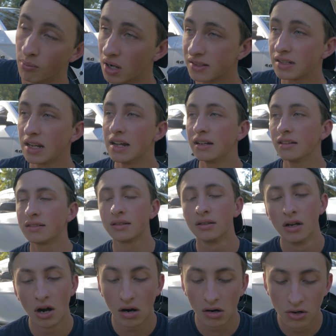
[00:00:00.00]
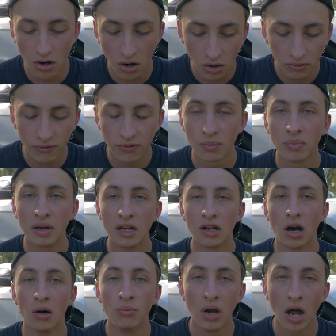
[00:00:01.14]
Mustangs are known for being
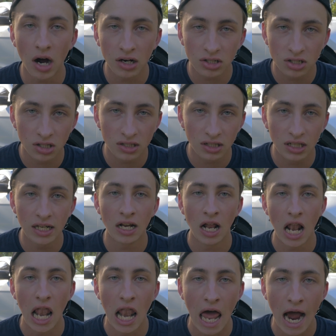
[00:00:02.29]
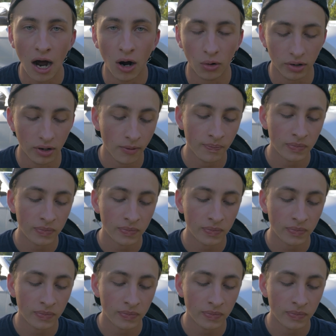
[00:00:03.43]
obnoxiously loud.